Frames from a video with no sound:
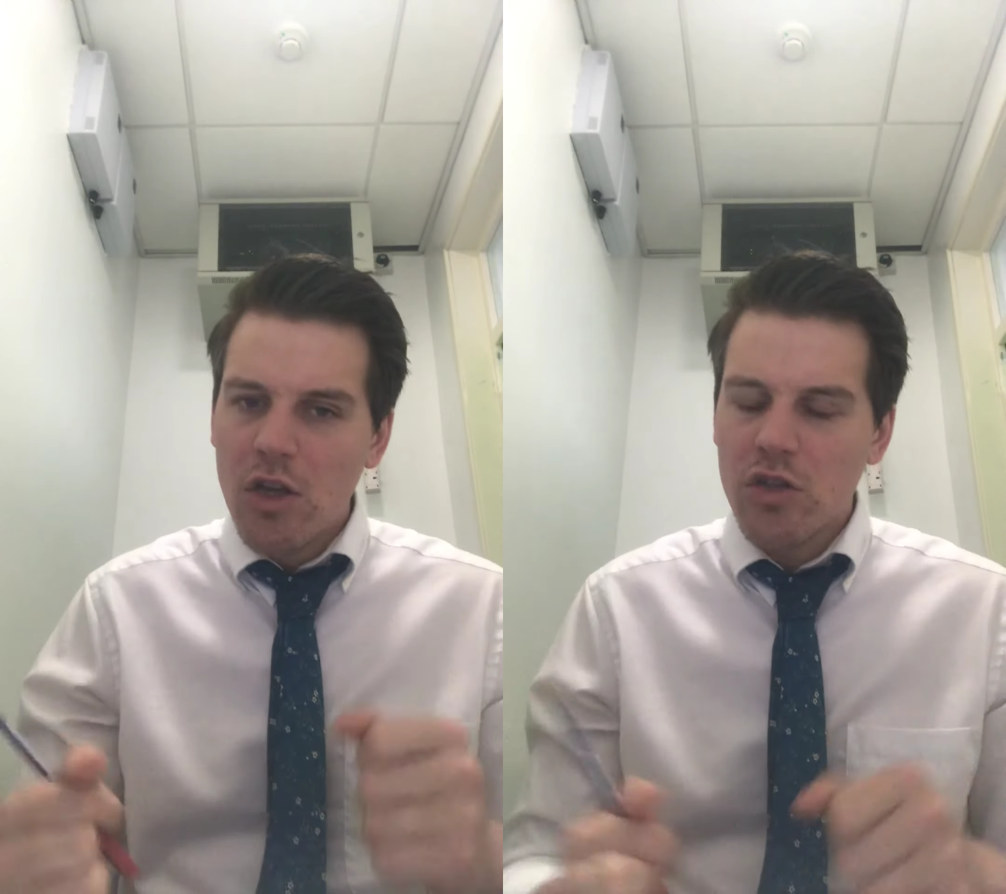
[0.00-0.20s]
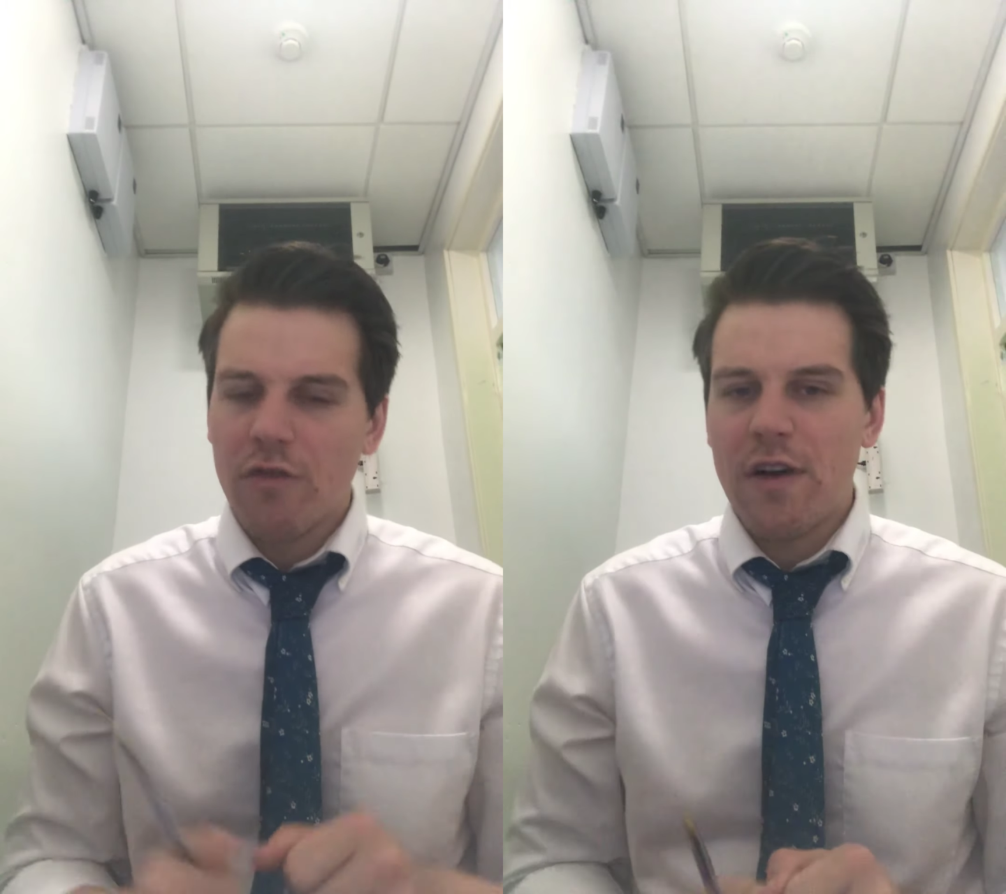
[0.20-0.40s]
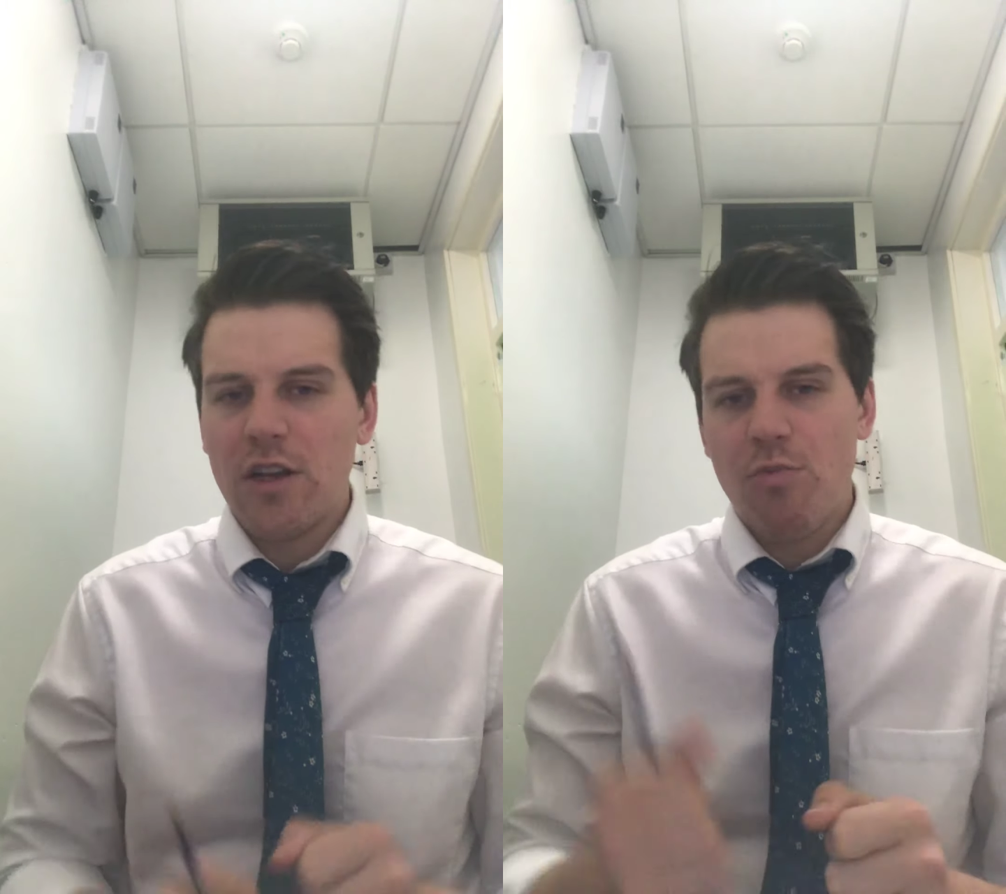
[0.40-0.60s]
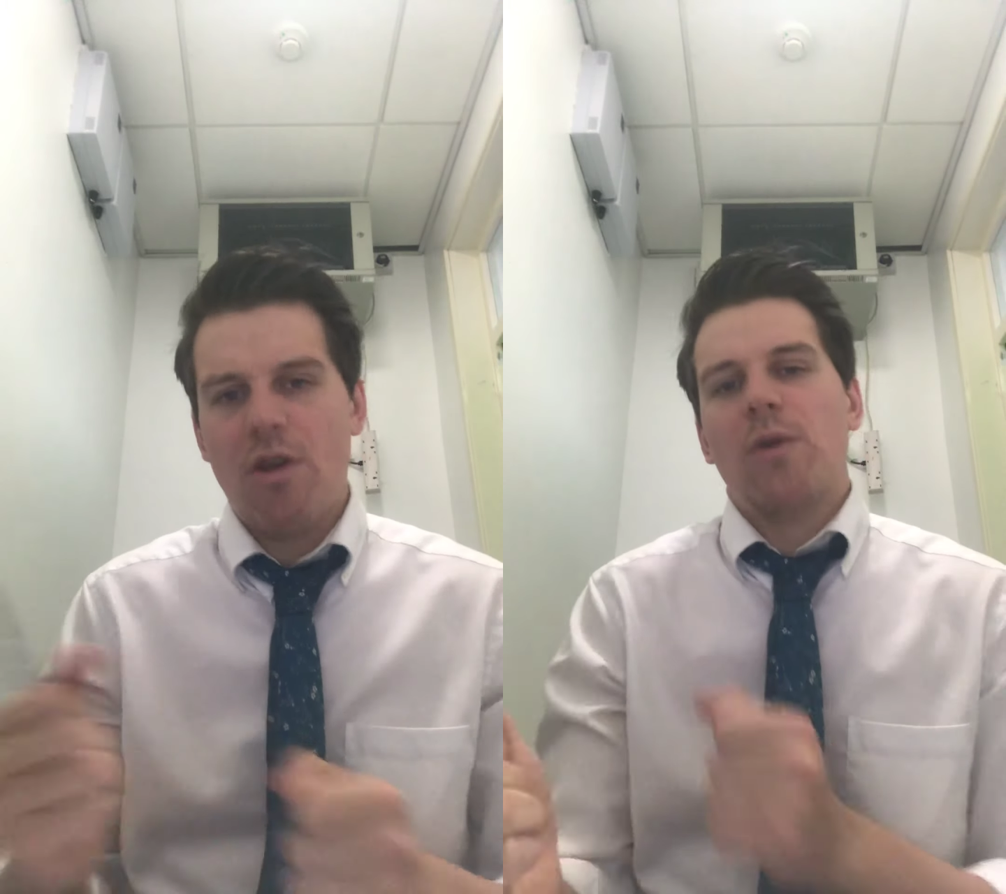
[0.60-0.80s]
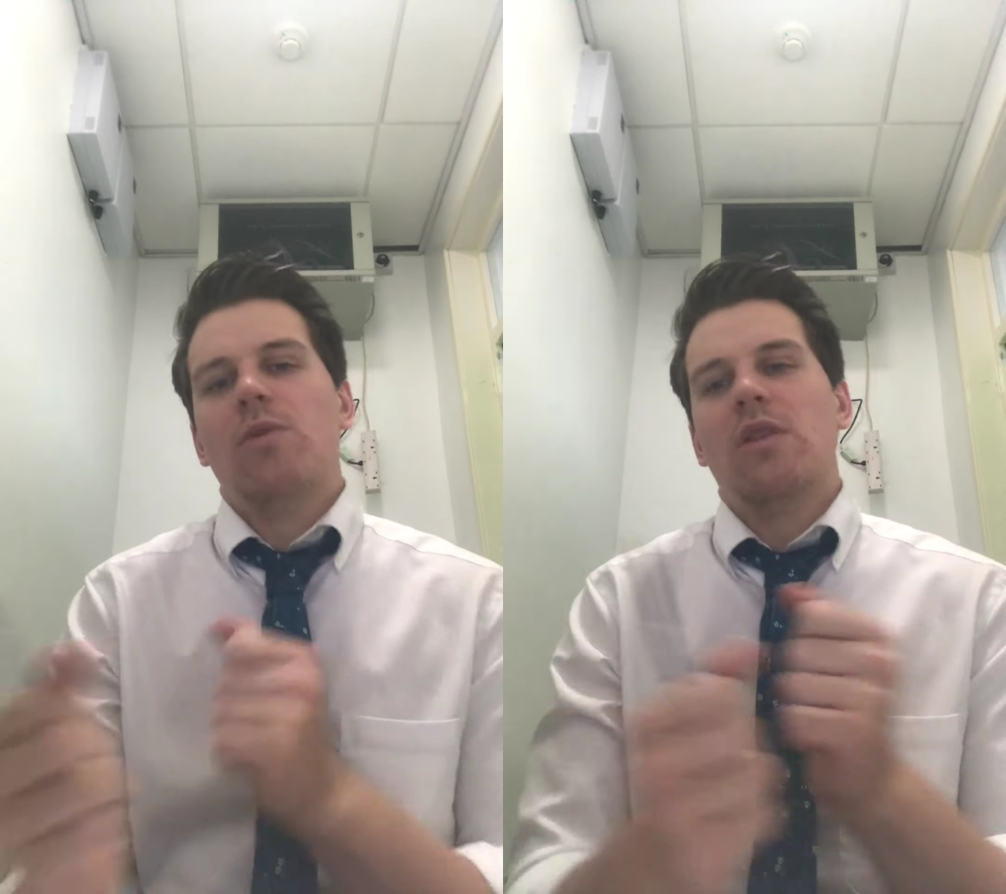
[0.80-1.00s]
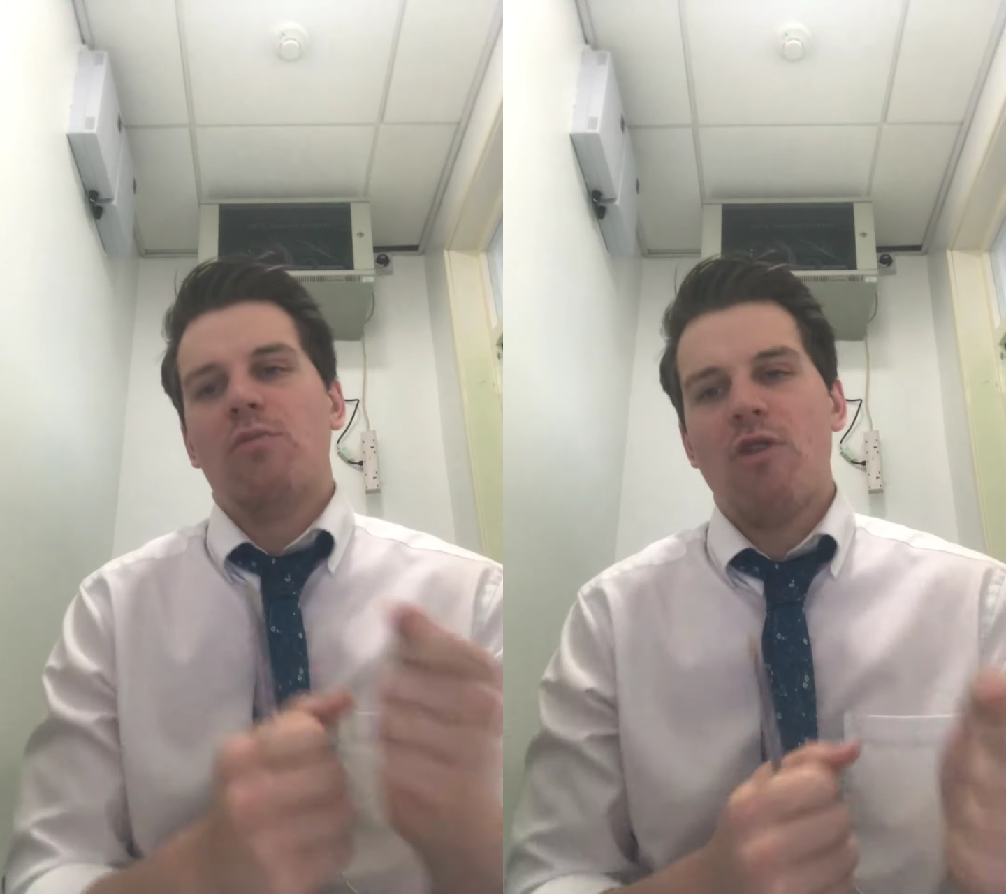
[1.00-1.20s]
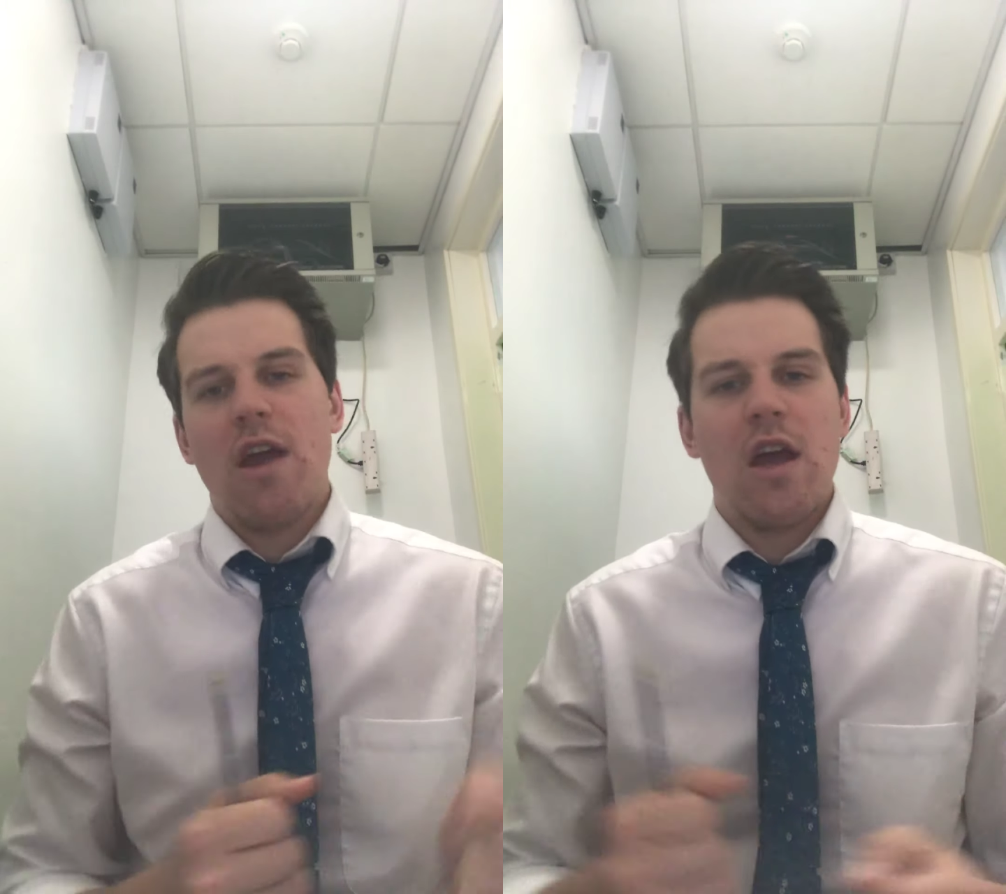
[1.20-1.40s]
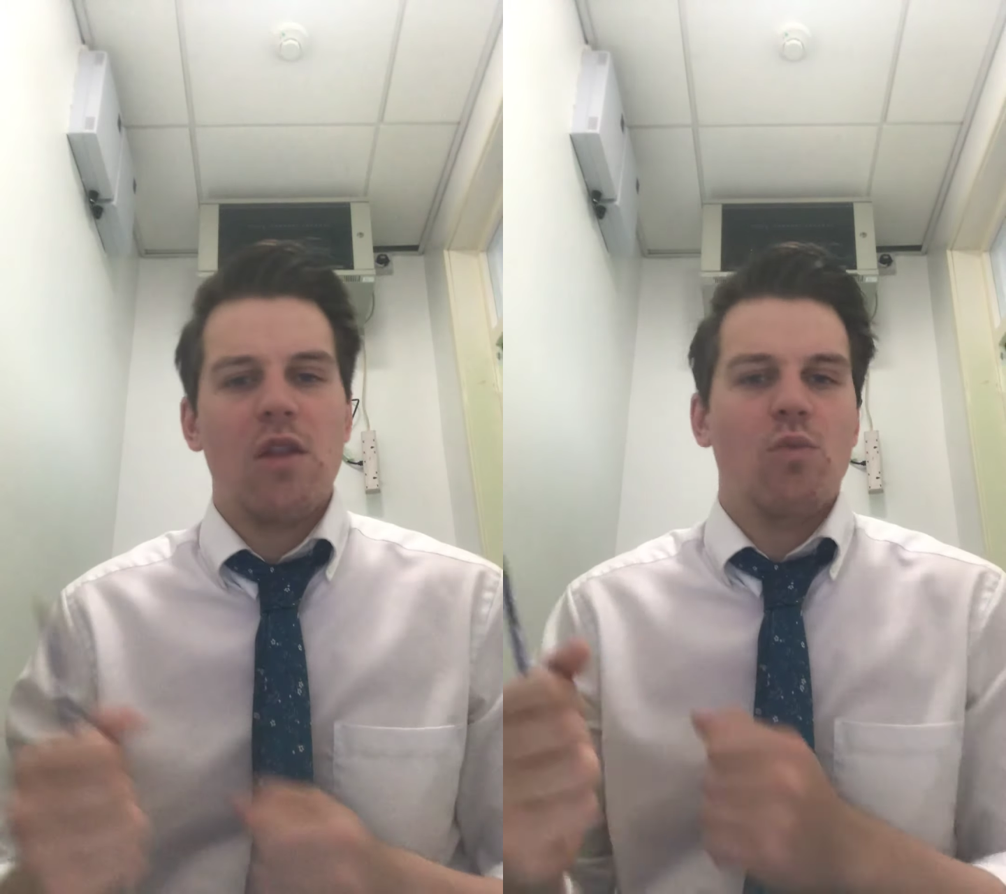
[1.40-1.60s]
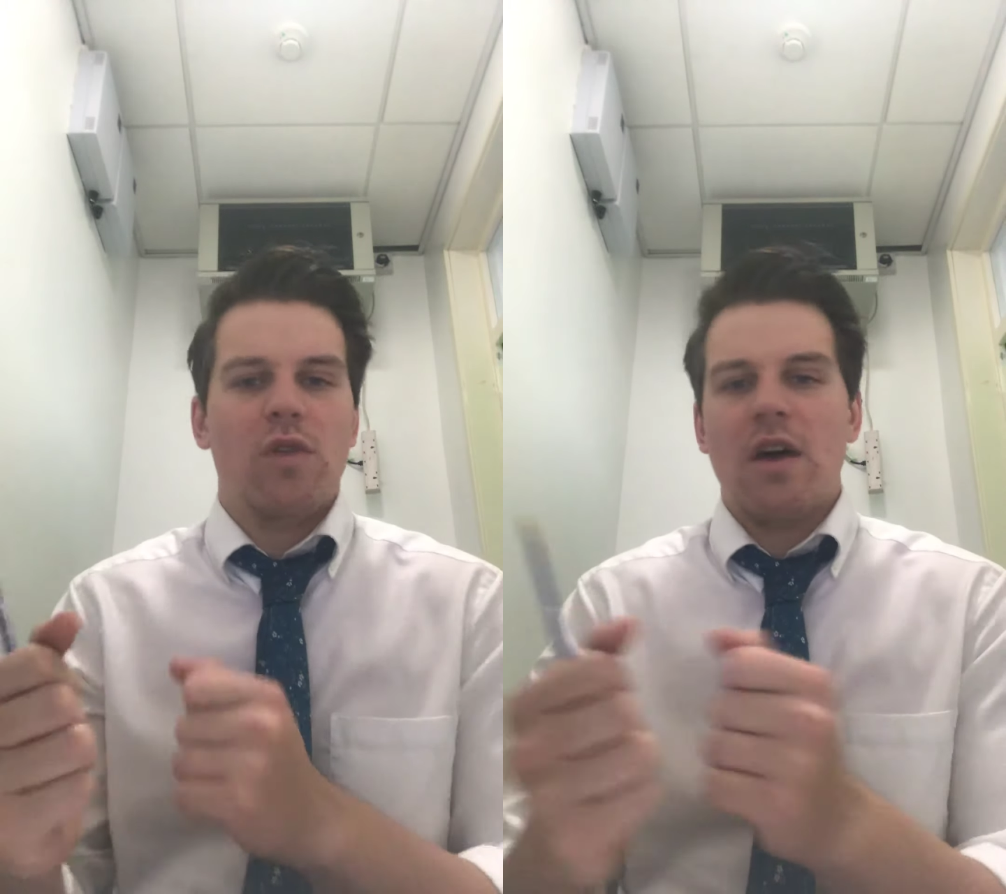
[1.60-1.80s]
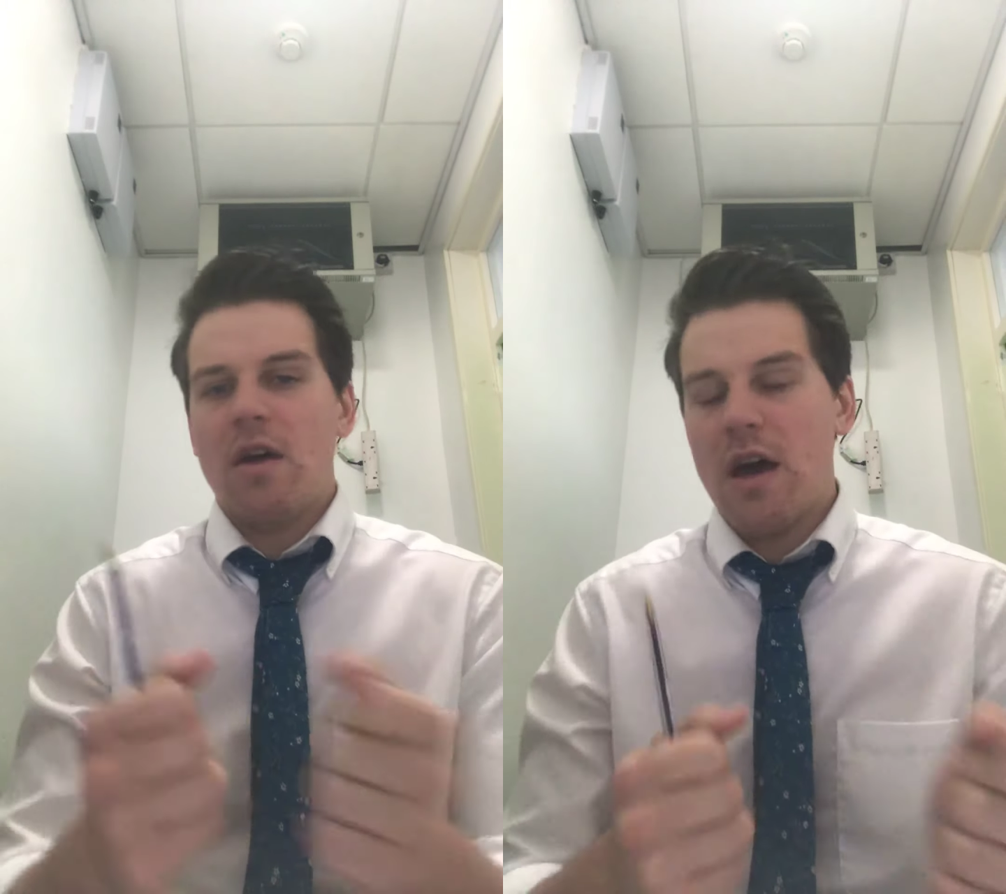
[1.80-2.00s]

So the fact you're praying with